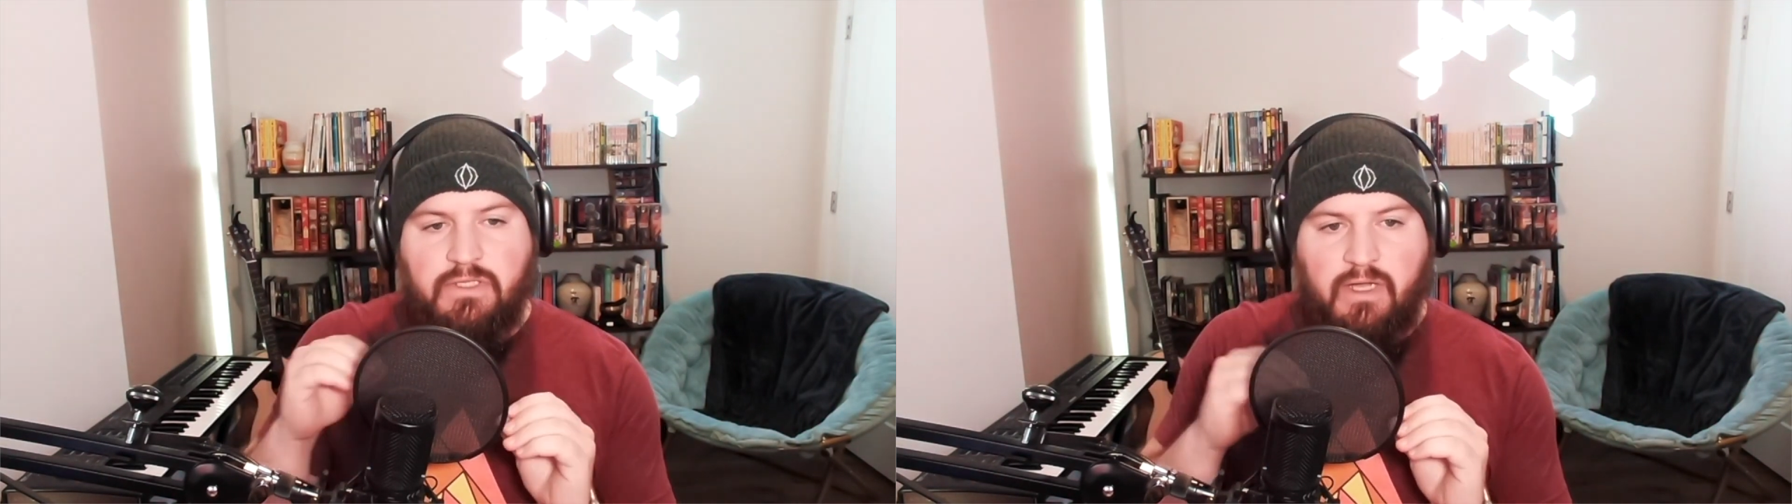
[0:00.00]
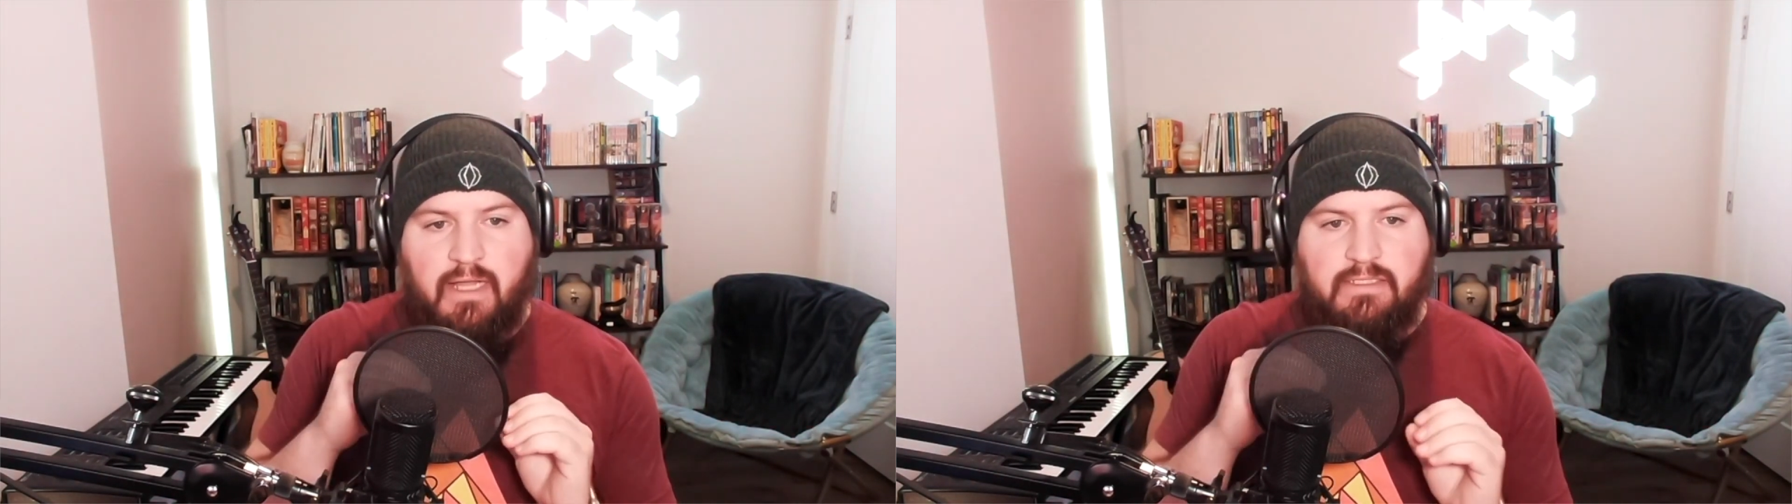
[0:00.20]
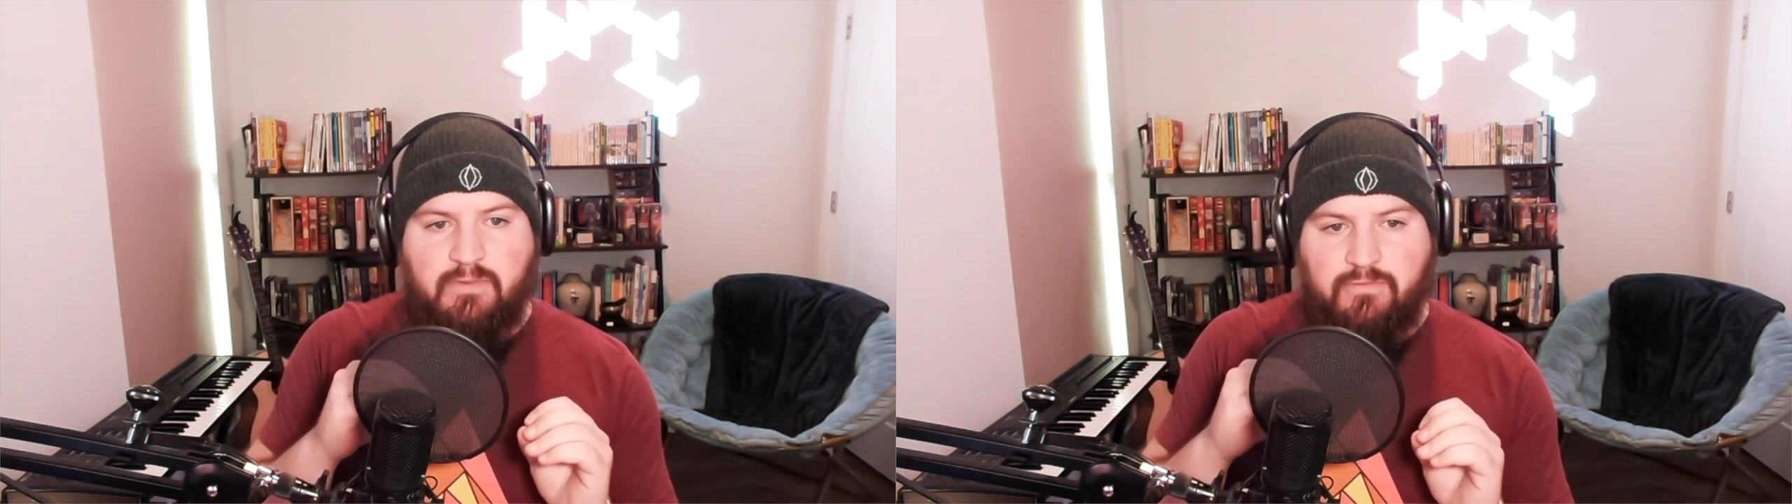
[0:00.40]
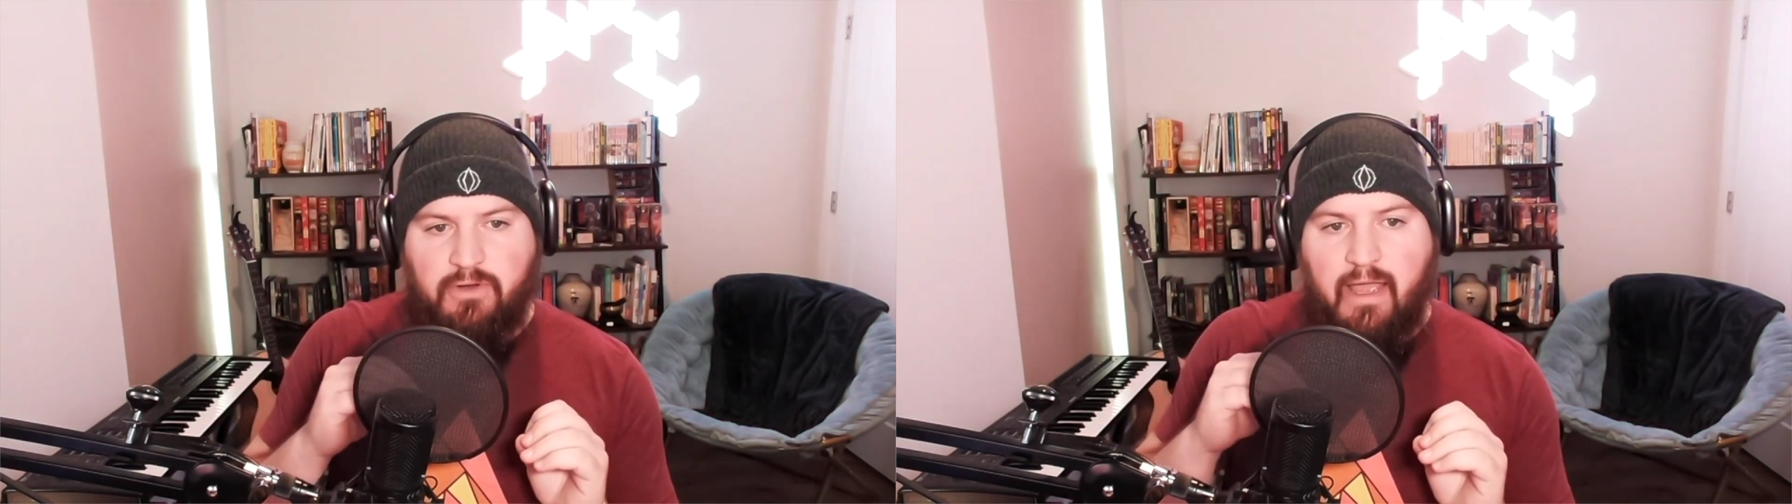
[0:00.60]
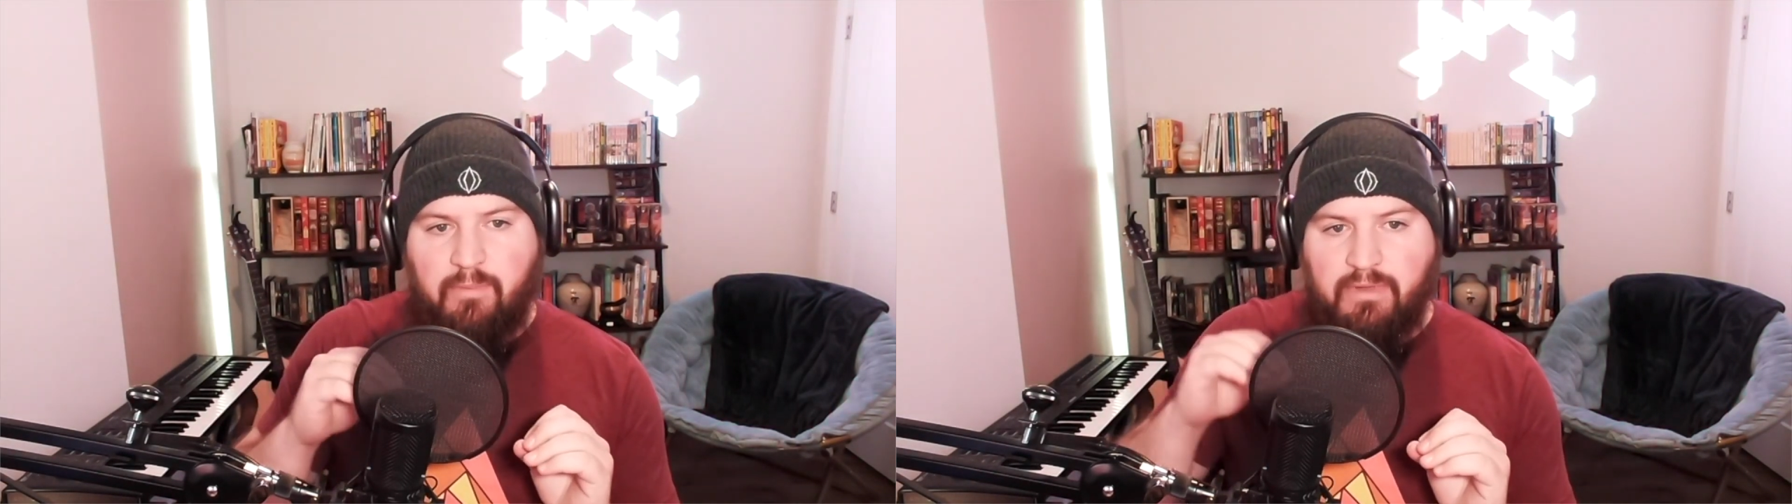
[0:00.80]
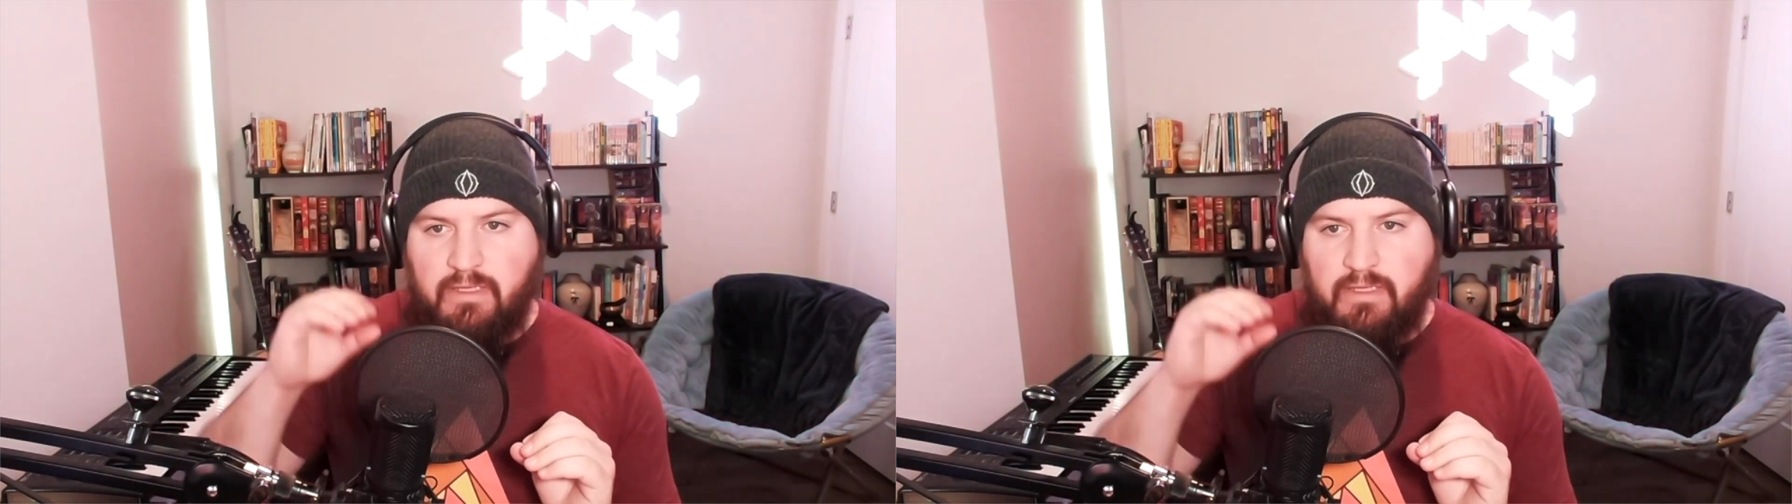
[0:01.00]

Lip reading: of the concepts of your app